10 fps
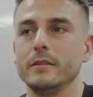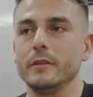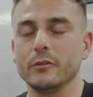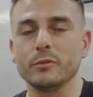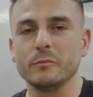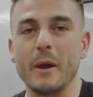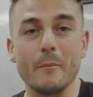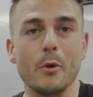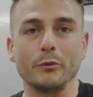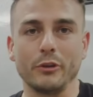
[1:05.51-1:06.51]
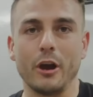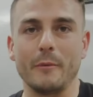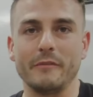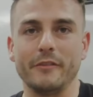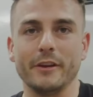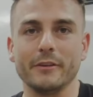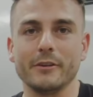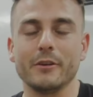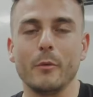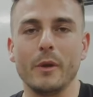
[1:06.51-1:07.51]
This was my most common
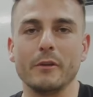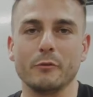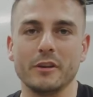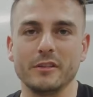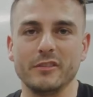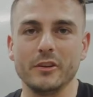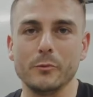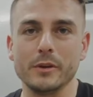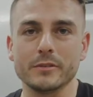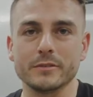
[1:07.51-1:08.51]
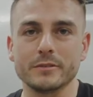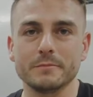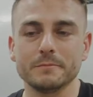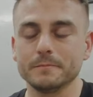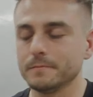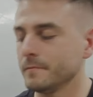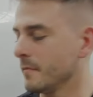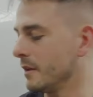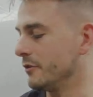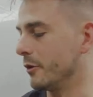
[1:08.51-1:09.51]
failure when I was running the steel wheels.
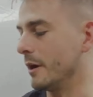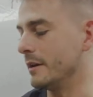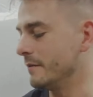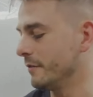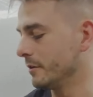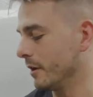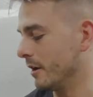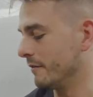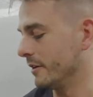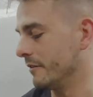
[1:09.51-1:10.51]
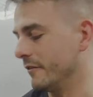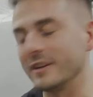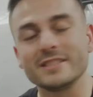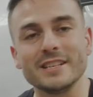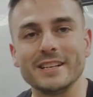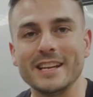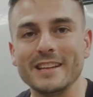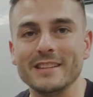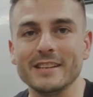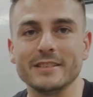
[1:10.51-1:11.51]
So I didn't feel confident investing
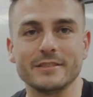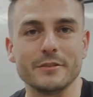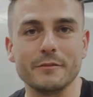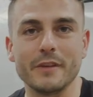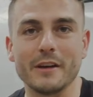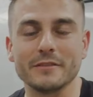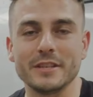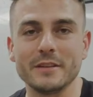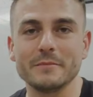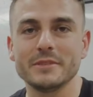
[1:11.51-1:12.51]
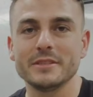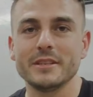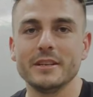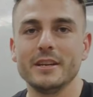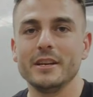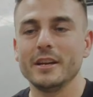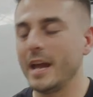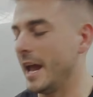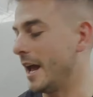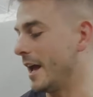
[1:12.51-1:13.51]
in these new valve stems
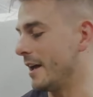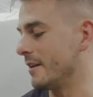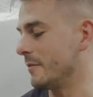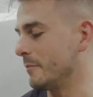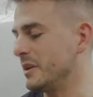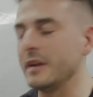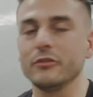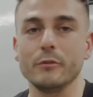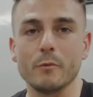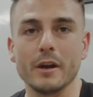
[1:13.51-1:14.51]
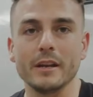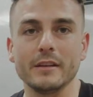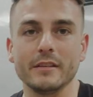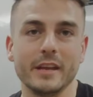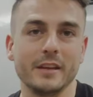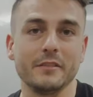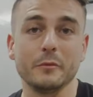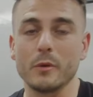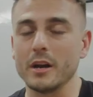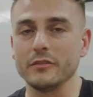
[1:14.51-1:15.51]
and potentially running into
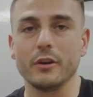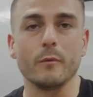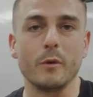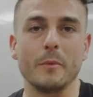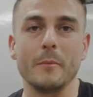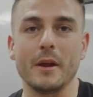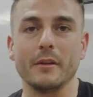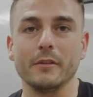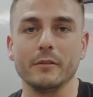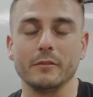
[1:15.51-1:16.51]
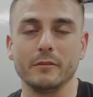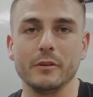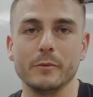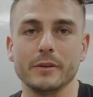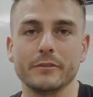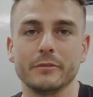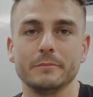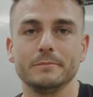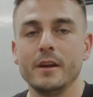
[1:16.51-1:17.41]
cases where I started ripping them out of the steel wheels.